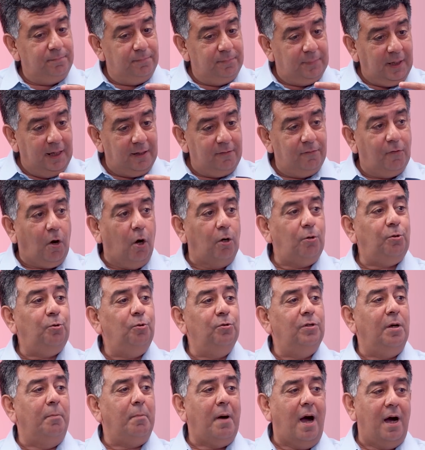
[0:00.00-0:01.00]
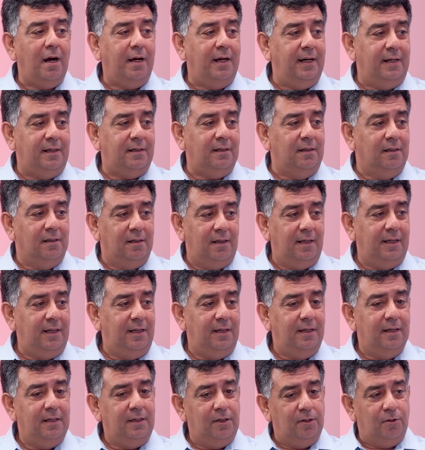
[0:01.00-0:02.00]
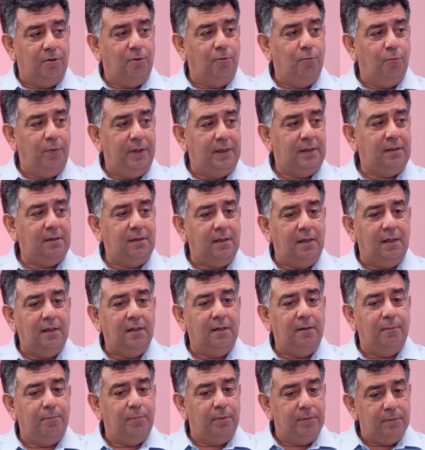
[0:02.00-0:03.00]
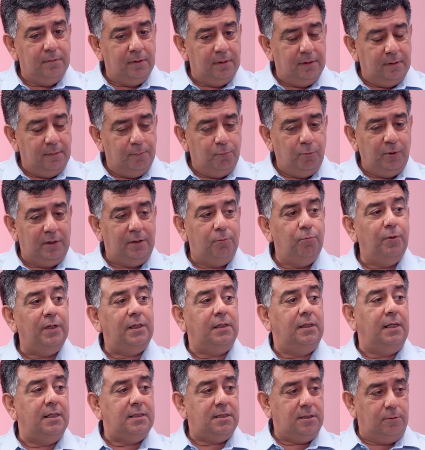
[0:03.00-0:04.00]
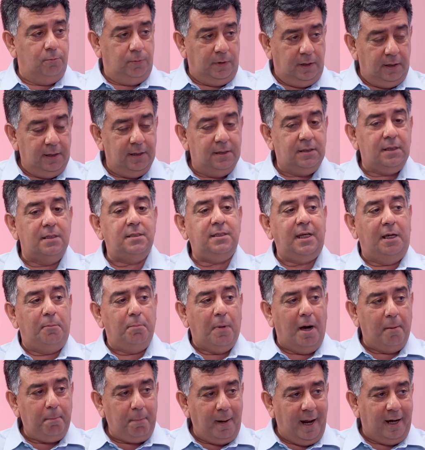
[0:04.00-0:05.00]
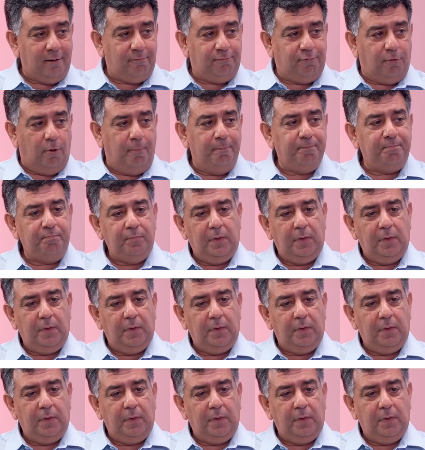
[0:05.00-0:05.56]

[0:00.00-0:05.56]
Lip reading: they got to the market early, with this. It's a Sigma platform.